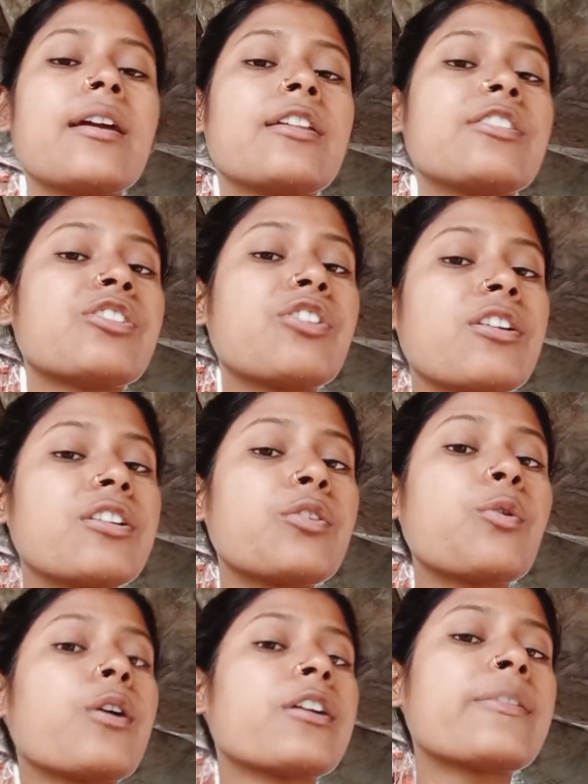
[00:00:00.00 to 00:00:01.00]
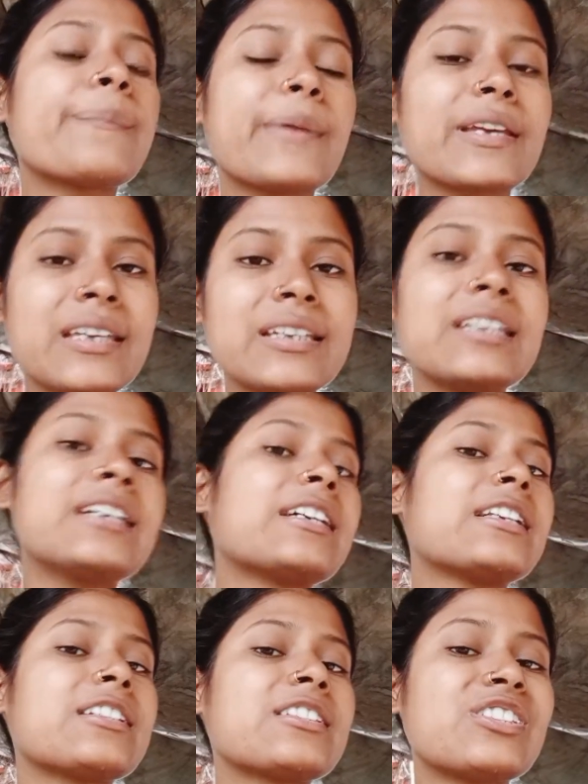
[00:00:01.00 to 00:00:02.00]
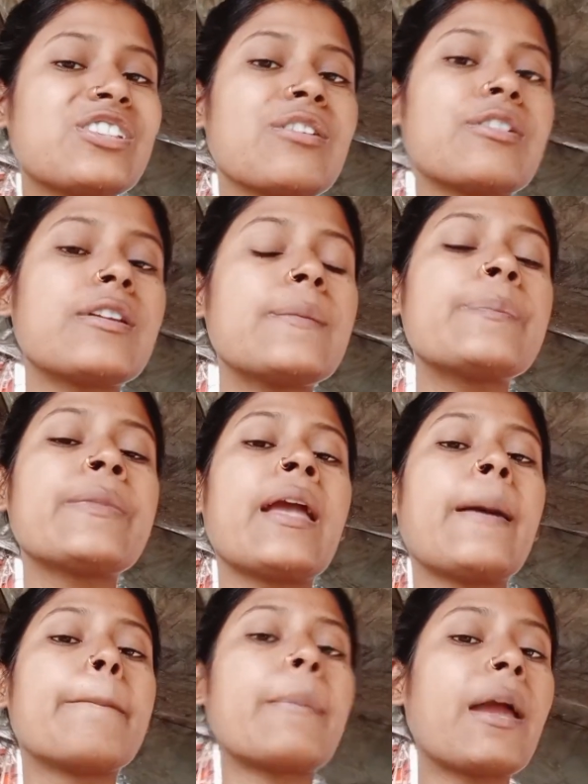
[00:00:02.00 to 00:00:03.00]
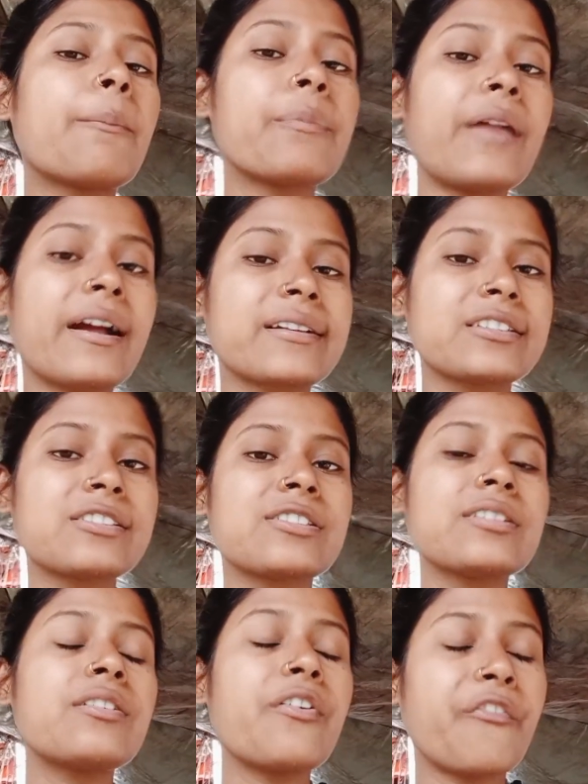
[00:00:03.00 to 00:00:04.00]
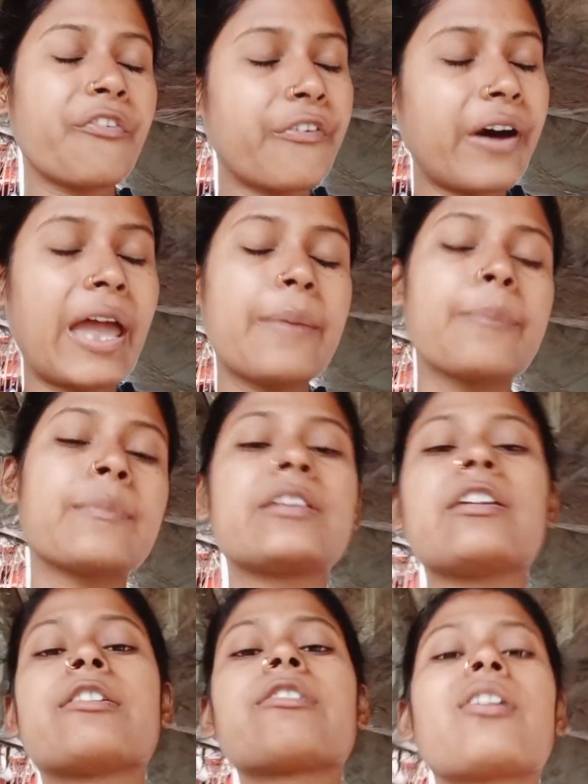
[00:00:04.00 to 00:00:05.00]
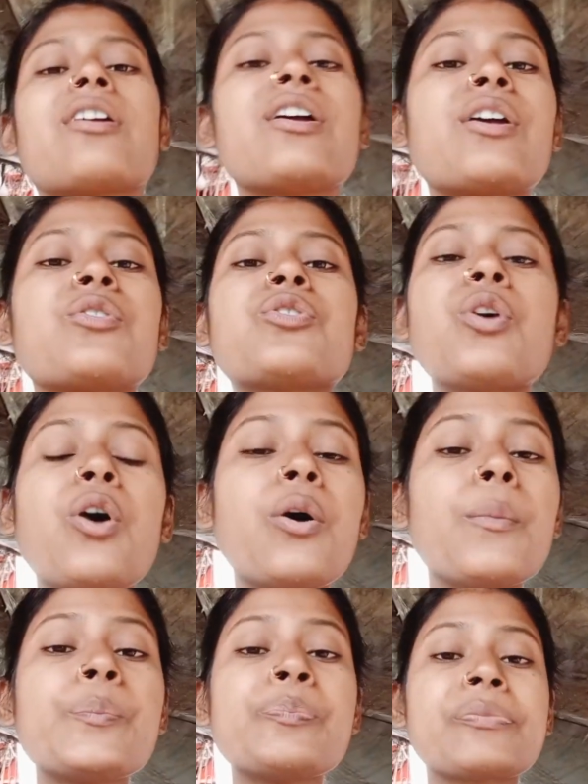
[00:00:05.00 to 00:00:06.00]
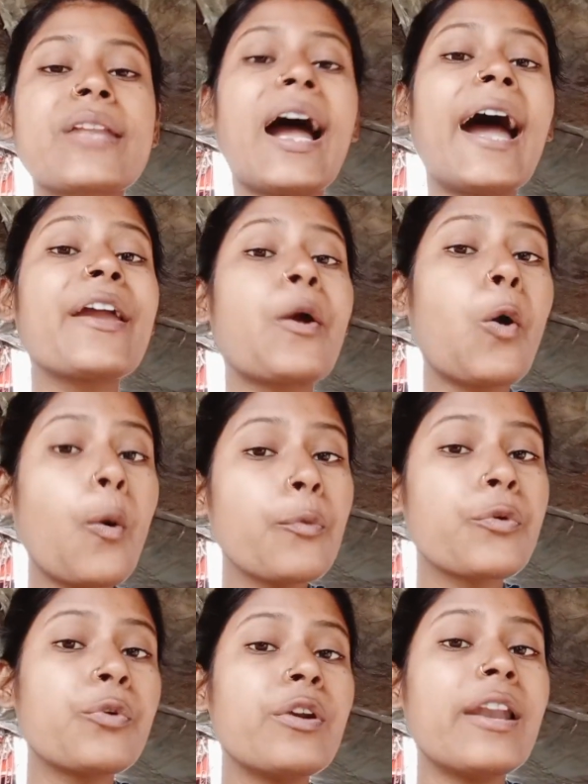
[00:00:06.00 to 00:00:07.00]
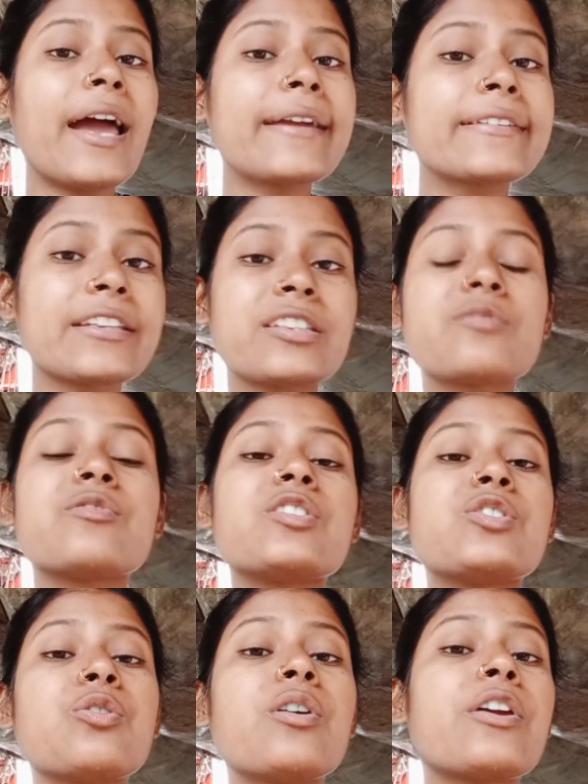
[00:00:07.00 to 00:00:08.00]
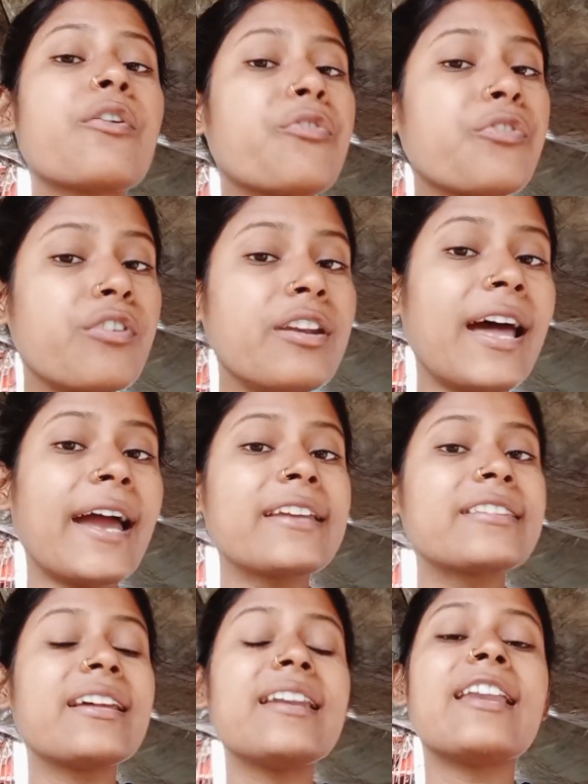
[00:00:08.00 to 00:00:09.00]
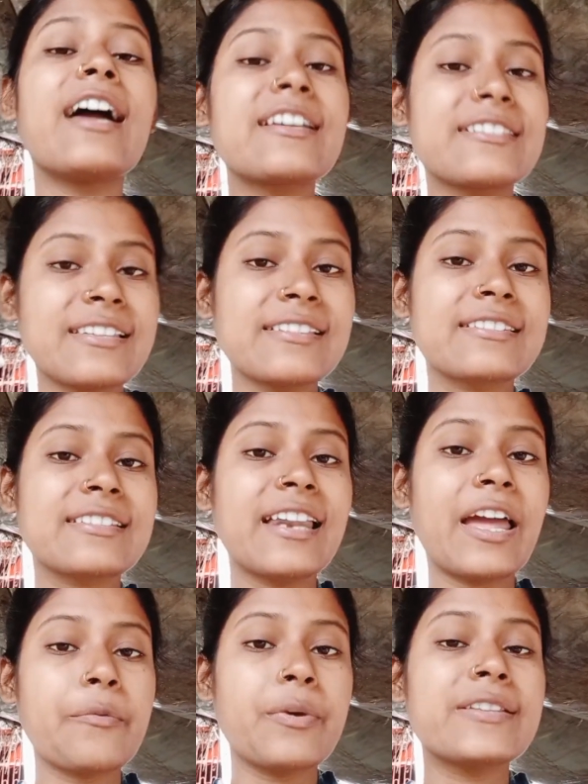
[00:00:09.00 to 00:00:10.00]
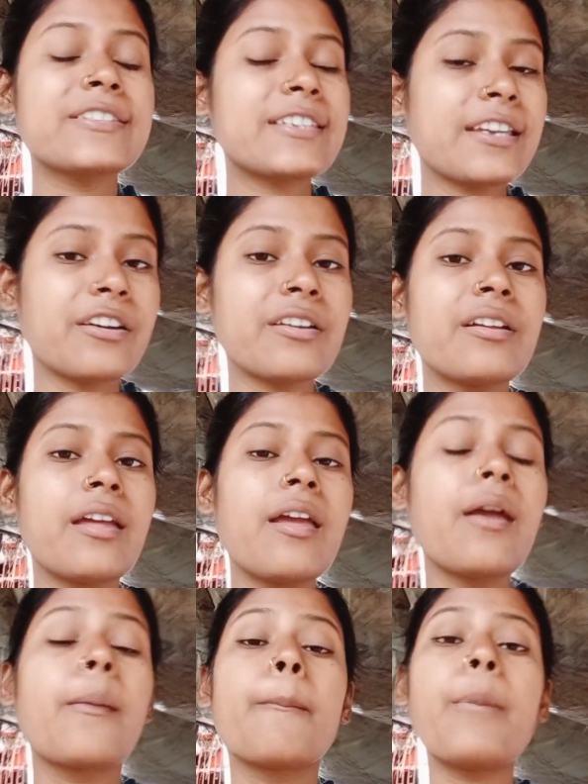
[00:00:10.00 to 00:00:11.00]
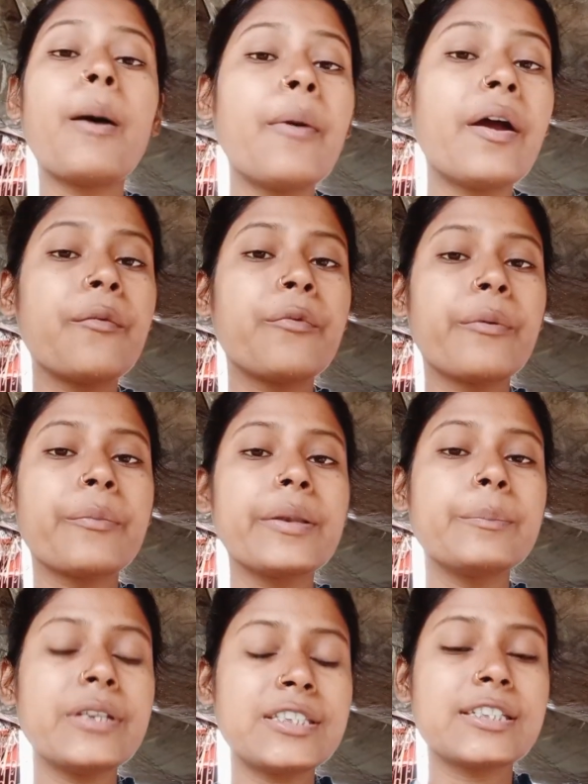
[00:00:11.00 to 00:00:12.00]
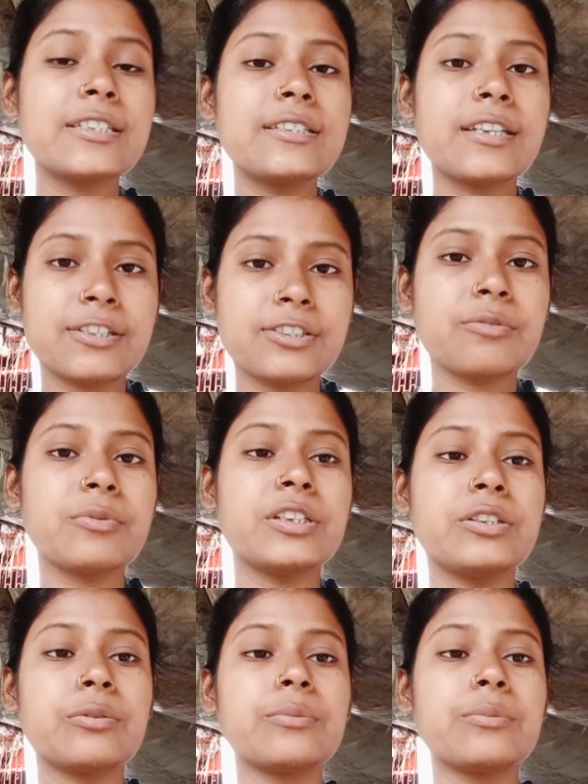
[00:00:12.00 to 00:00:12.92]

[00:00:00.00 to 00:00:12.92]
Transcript: their speaking English journey by practicing 5 minutes. So I hope you like this video. If you like, then like, subscribe and share. Bye bye, we will meet in next video.